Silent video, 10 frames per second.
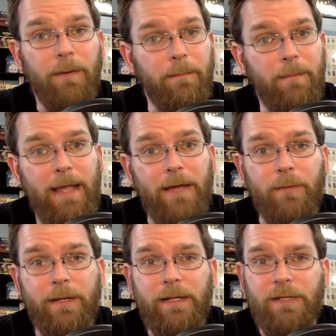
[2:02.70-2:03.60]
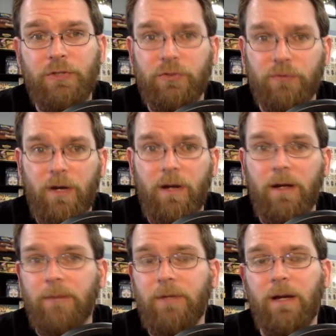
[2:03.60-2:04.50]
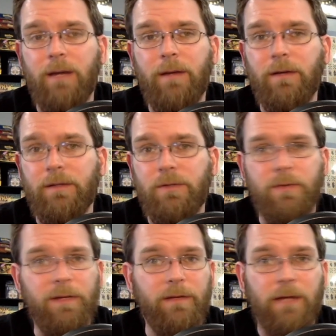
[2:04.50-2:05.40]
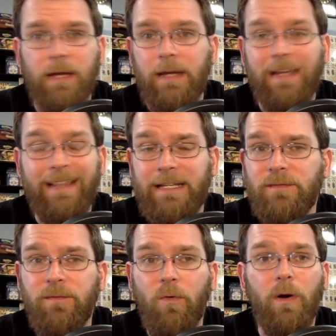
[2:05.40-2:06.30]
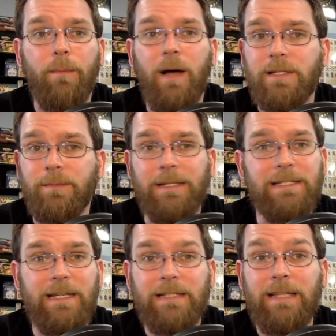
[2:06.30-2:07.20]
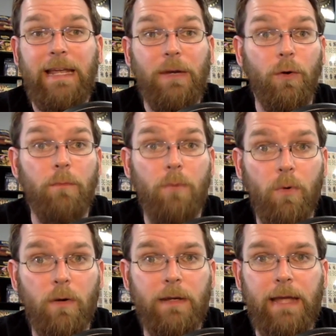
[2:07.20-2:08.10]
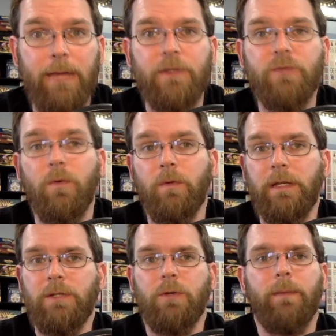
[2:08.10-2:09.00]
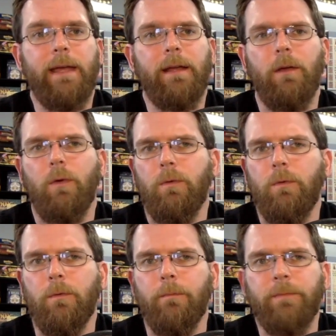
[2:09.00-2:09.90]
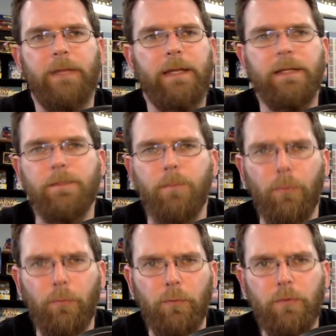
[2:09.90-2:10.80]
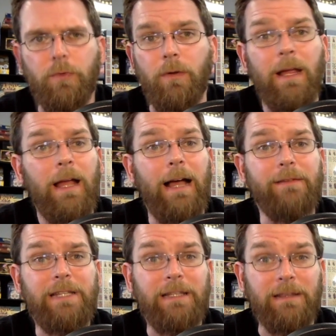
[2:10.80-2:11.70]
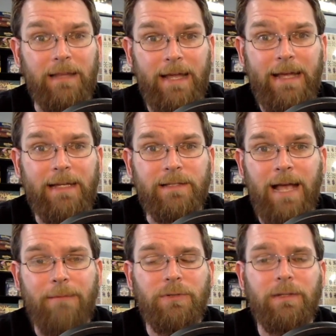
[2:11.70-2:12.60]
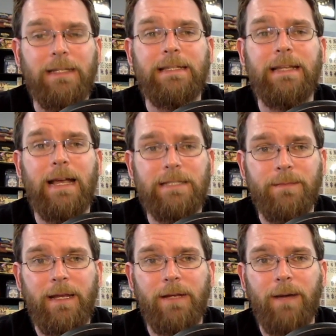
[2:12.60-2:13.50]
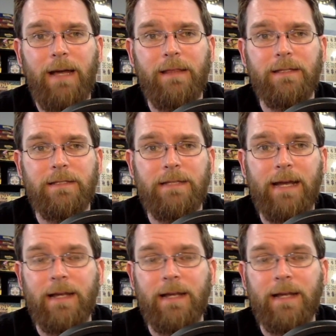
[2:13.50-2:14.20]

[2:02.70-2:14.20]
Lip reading: man, when it is strong, I'm talking about doing at least 4, possibly 6, 8, or more damage for only 2 mana. Whew, it is brutal. I've seen lands absolutely decimated by this deck.